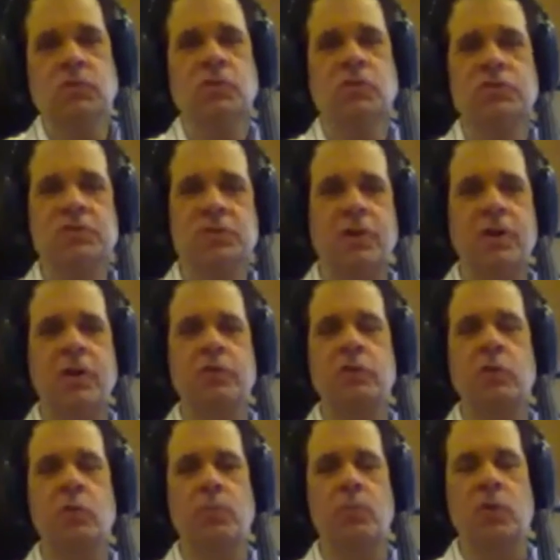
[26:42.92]
So I'll do
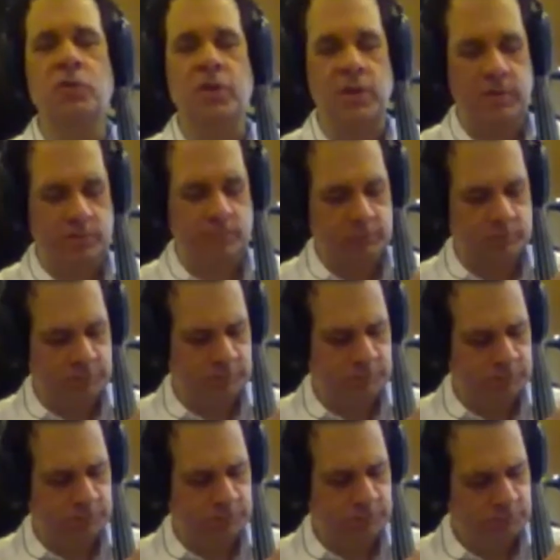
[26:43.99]
it one more time.